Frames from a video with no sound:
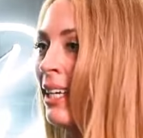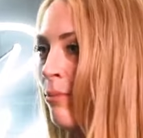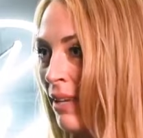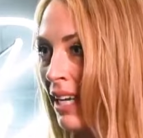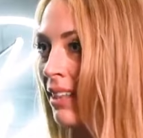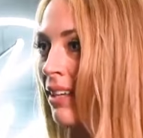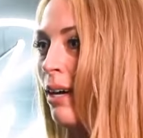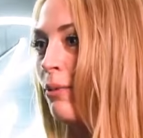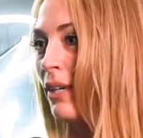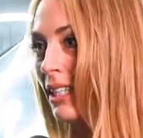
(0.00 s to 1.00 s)
me and the
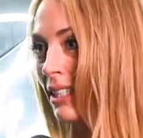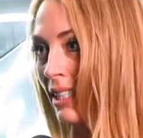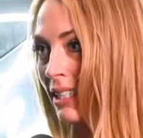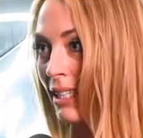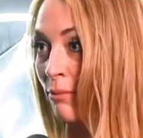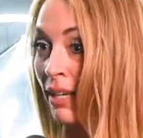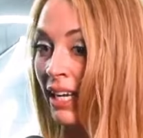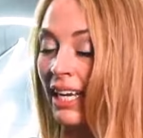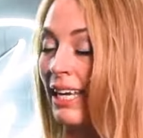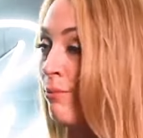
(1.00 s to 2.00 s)
operations and
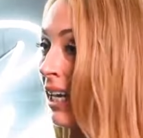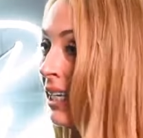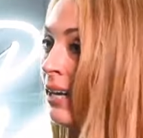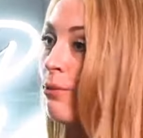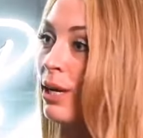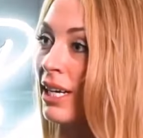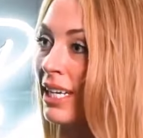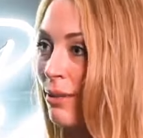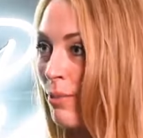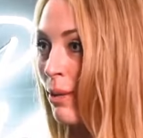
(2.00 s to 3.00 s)
me and my network
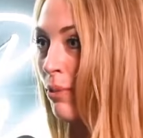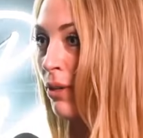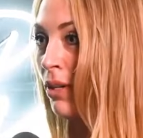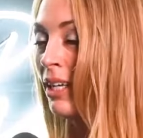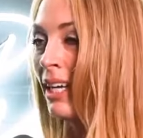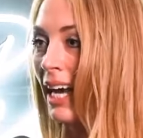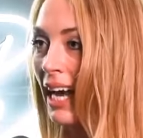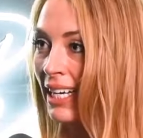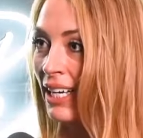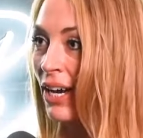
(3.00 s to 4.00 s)
and the people
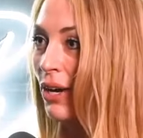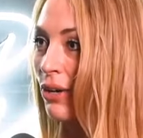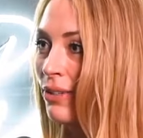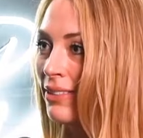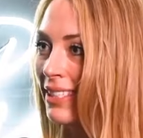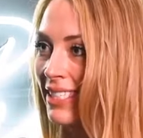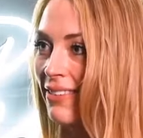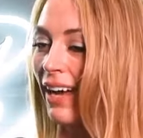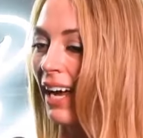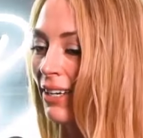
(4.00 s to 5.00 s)
I know. Because if
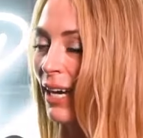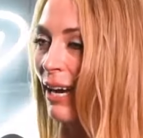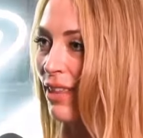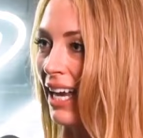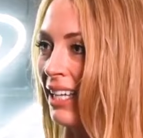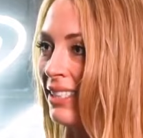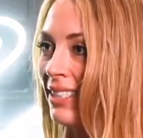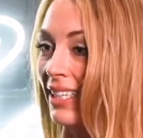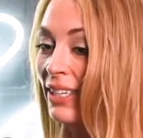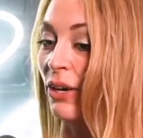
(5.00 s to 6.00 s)
I don't have the answer,
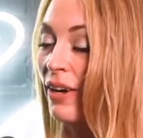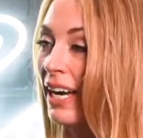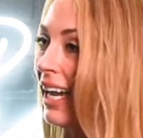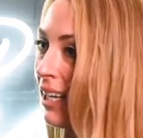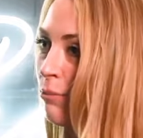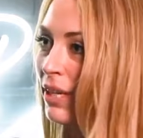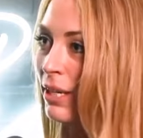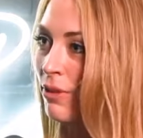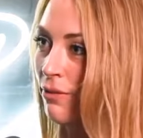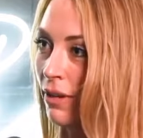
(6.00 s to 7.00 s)
you know, I, I could pick
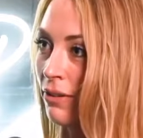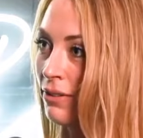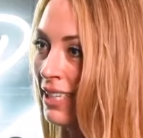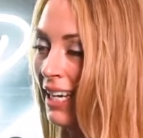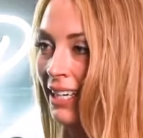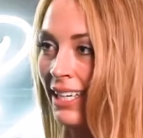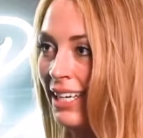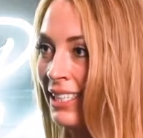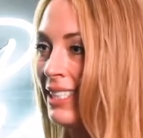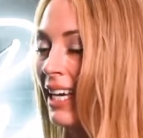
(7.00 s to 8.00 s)
up the phone and
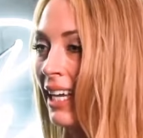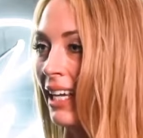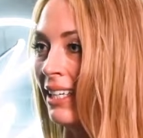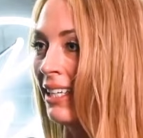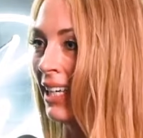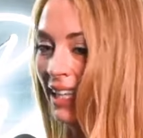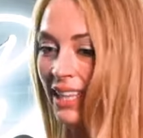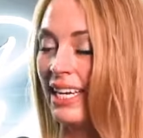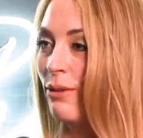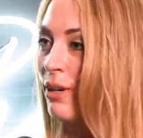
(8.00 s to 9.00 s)
in a second
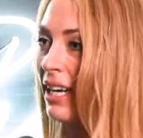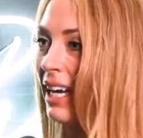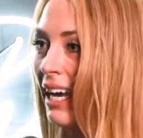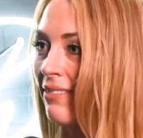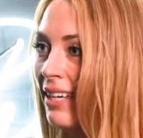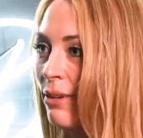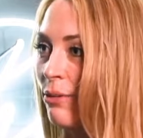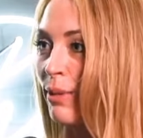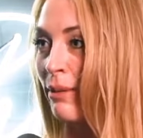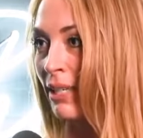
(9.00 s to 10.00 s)
the network I have now
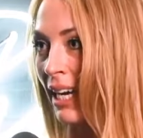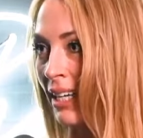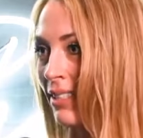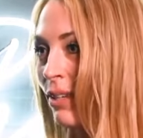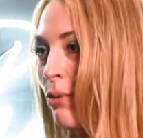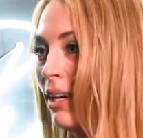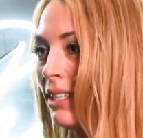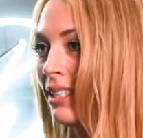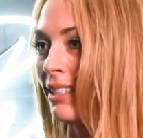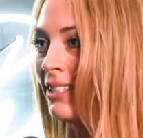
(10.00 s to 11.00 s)
would be able to answer the
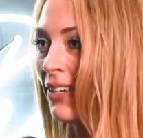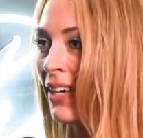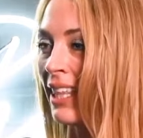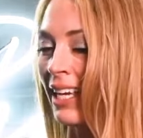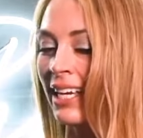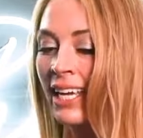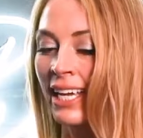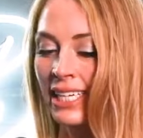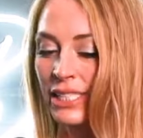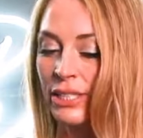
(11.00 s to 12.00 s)
question. So I think
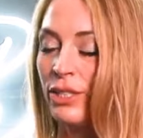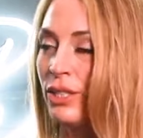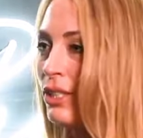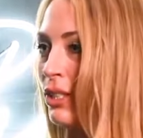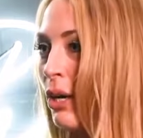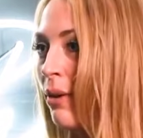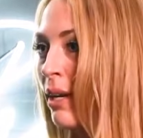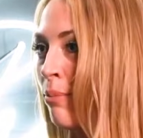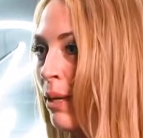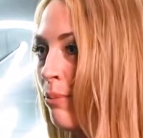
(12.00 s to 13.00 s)
just
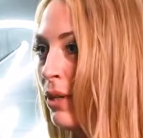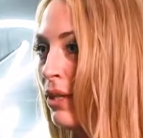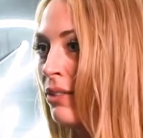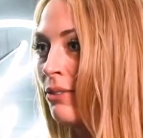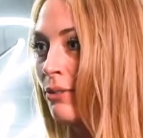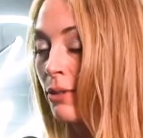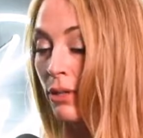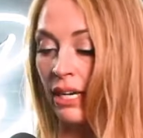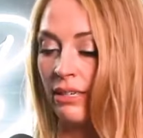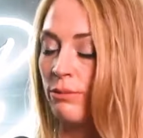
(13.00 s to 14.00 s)
showing people
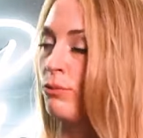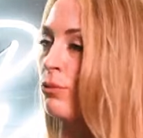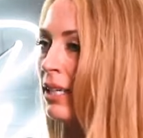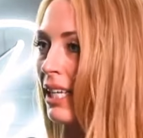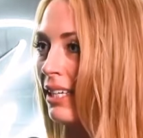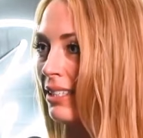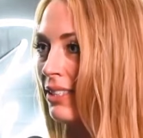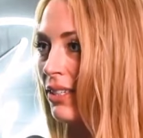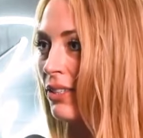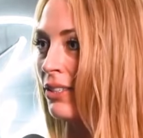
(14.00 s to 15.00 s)
uh, really your
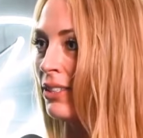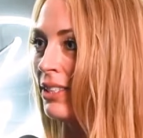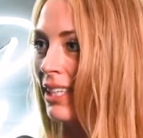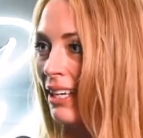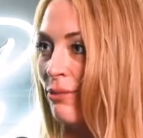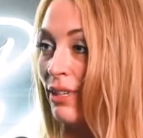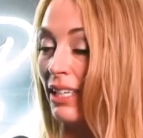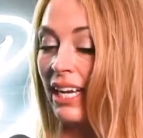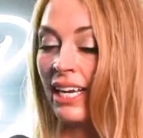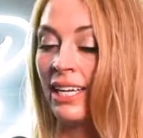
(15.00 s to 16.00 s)
circles and
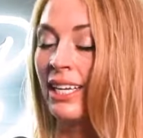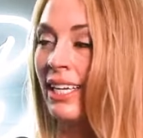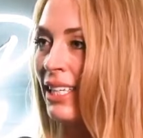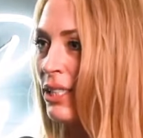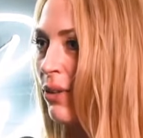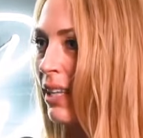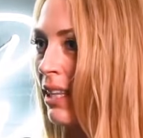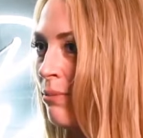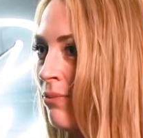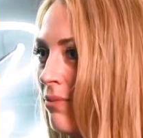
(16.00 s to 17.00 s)
really showing
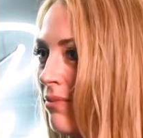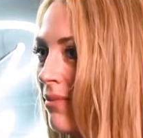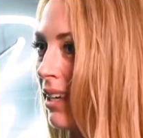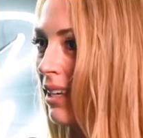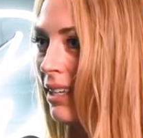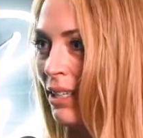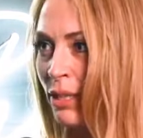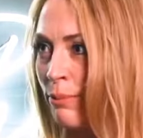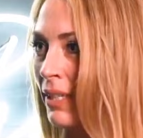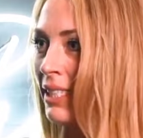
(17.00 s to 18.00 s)
them
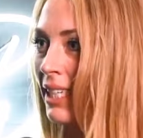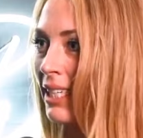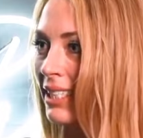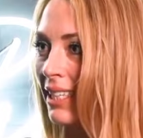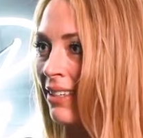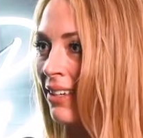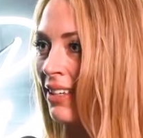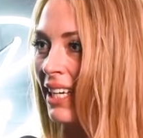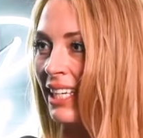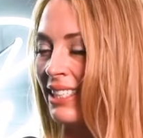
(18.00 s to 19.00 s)
your business and all
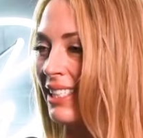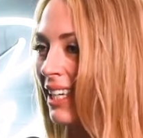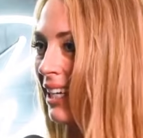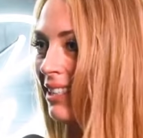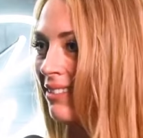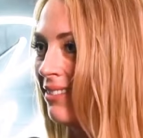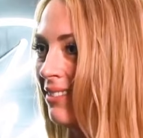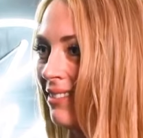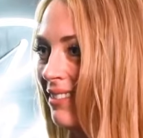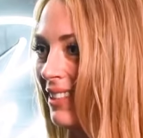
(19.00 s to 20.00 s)
the inside
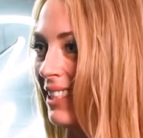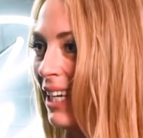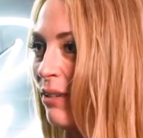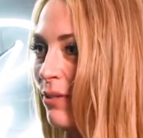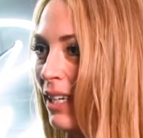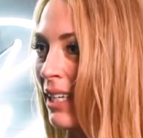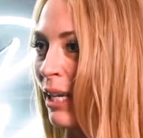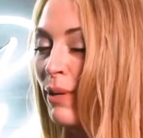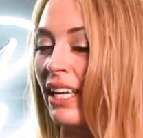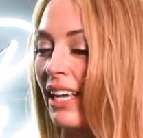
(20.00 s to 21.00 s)
stuff, not
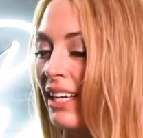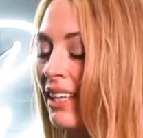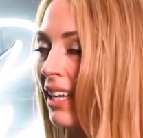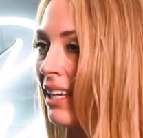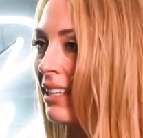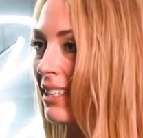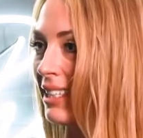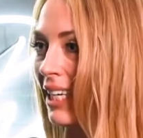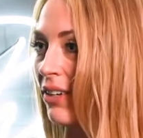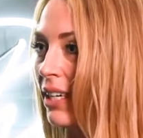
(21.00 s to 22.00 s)
keeping anything
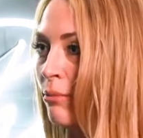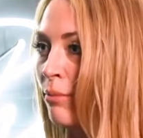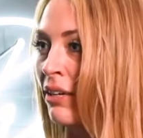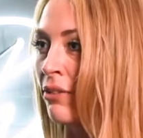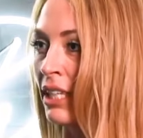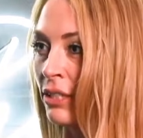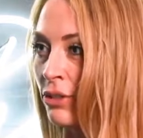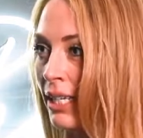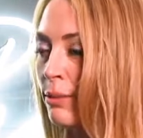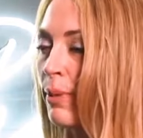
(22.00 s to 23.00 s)
secret and being really
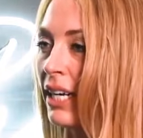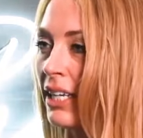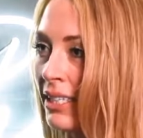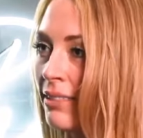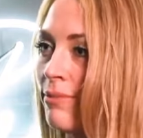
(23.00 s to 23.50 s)
transparent.